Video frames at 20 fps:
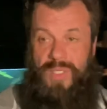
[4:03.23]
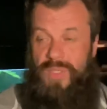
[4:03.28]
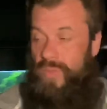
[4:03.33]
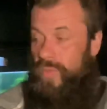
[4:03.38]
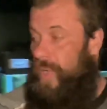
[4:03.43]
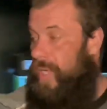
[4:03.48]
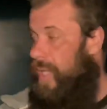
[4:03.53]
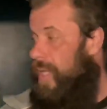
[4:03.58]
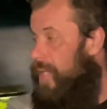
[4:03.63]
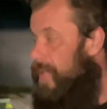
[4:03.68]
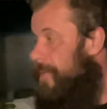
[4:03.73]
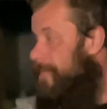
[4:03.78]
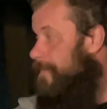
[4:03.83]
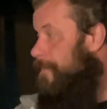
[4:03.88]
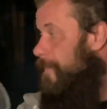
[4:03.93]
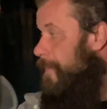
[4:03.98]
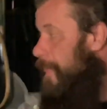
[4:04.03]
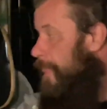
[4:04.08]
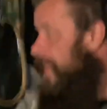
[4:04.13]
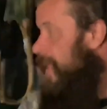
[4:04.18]
well
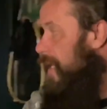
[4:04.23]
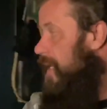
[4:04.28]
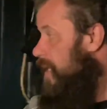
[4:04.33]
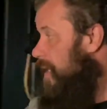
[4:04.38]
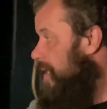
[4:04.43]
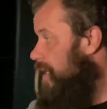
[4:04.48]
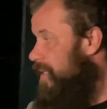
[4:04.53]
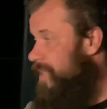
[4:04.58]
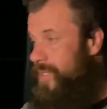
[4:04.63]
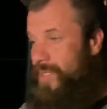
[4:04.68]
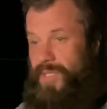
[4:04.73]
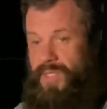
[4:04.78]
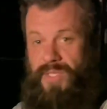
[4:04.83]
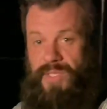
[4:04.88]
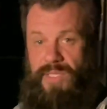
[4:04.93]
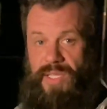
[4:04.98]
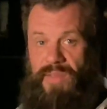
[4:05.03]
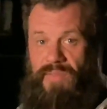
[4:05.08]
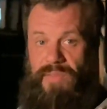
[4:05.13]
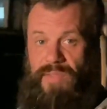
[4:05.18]
as the
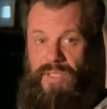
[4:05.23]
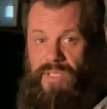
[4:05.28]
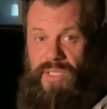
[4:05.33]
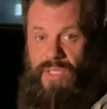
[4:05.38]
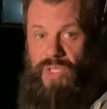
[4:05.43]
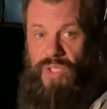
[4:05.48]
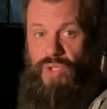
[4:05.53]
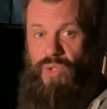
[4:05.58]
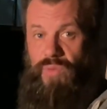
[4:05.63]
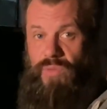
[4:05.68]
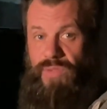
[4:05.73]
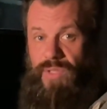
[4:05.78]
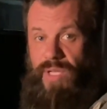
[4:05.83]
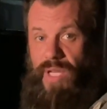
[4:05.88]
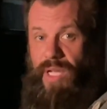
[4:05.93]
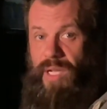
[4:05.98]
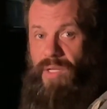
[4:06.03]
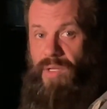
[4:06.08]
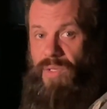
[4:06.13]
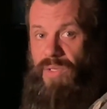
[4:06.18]
17
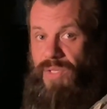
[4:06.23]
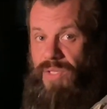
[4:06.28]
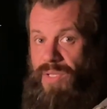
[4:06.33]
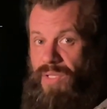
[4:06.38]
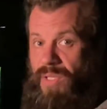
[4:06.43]
juveniles,